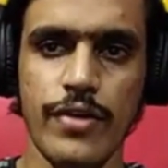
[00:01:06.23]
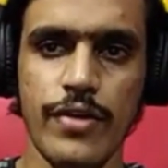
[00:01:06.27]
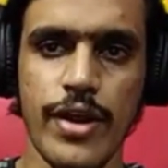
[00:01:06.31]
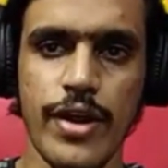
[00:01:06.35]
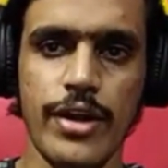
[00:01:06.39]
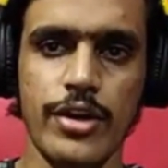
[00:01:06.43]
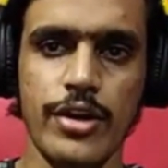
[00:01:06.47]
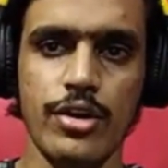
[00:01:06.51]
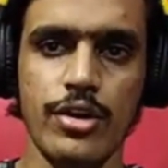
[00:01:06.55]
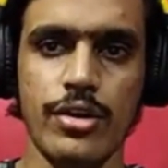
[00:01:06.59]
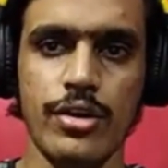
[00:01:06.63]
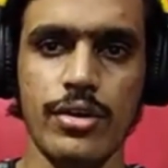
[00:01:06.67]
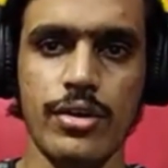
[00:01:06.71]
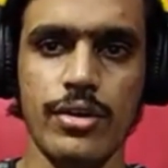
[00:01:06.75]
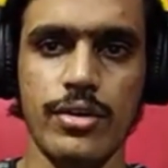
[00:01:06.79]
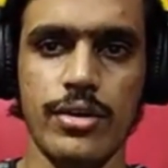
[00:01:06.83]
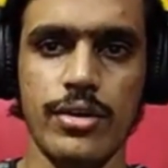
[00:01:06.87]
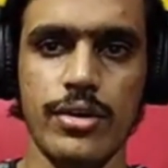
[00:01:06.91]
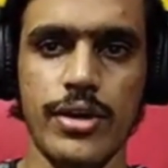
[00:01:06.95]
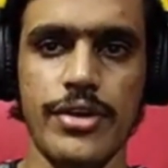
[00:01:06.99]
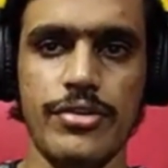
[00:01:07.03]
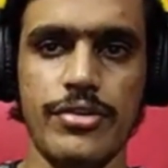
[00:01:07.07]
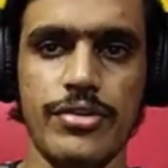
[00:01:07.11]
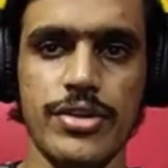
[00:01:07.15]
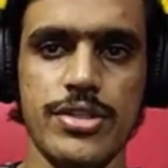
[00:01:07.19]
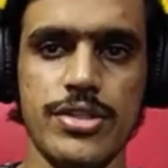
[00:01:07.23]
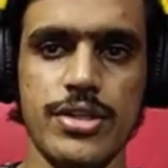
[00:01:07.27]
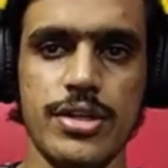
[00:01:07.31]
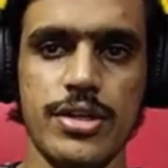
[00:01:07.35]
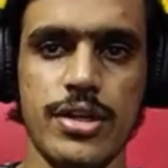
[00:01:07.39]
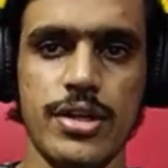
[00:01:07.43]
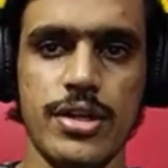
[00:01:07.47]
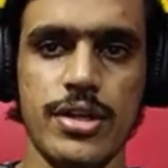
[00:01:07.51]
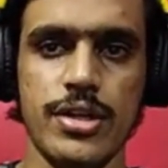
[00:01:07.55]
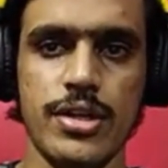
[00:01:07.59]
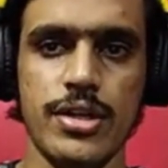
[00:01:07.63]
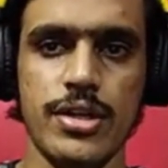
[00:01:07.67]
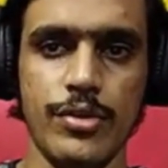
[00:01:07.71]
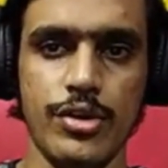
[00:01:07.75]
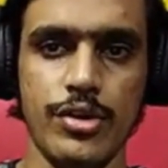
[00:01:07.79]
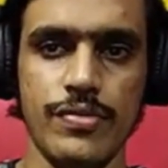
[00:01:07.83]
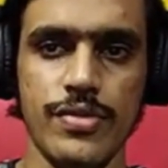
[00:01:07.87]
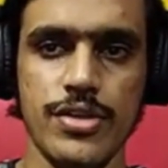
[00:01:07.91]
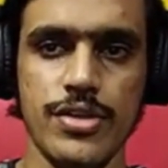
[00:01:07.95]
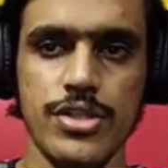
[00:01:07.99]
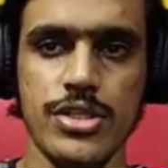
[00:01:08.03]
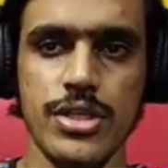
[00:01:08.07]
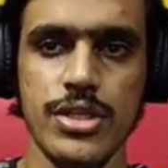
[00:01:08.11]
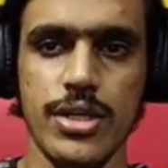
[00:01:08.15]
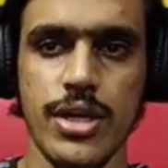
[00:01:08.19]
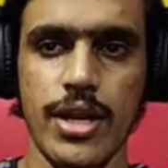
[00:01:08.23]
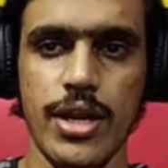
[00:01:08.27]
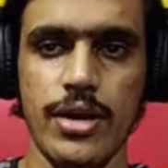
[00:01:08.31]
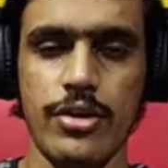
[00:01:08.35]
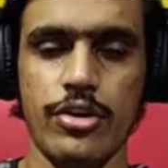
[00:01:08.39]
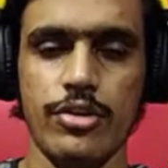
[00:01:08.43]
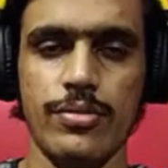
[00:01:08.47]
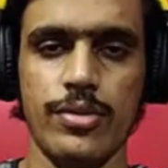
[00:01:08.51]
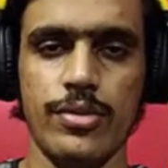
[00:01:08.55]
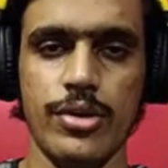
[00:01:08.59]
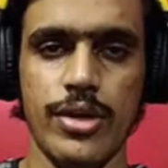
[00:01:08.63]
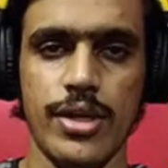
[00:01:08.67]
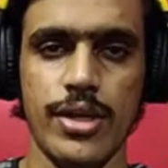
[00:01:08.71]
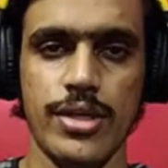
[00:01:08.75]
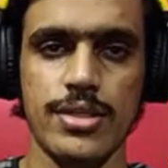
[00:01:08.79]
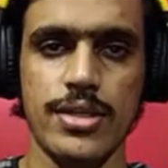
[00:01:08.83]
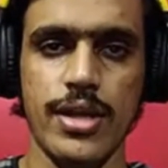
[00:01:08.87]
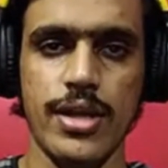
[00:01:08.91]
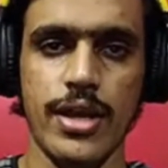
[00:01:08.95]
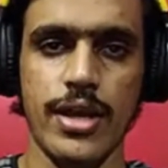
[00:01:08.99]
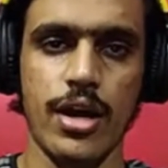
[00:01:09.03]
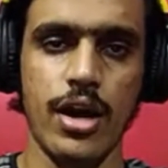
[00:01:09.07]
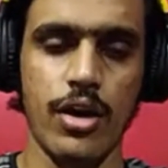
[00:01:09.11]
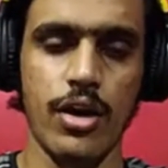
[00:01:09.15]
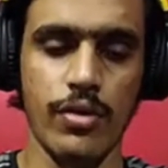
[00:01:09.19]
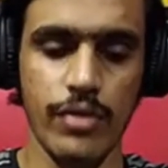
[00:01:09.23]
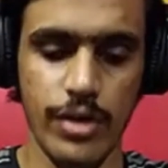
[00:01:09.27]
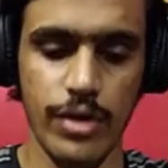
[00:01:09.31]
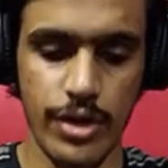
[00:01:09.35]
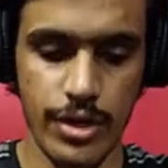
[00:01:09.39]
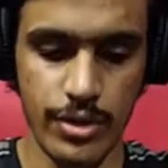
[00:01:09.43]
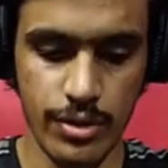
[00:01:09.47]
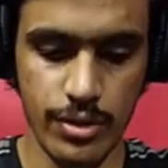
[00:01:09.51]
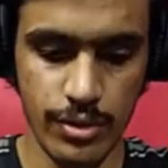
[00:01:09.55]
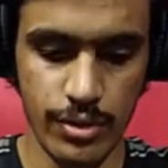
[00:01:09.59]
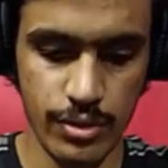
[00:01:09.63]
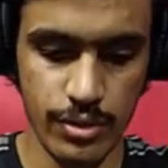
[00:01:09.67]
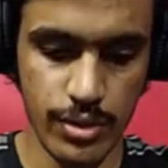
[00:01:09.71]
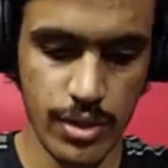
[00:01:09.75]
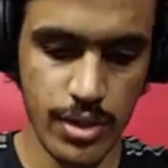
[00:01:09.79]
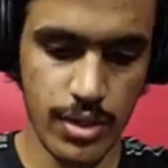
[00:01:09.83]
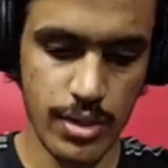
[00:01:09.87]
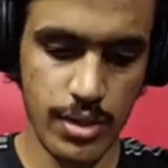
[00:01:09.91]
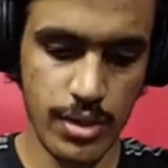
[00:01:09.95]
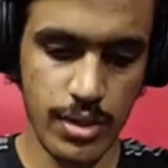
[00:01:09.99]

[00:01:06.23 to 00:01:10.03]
find your interest in computer vision and robotics like how did you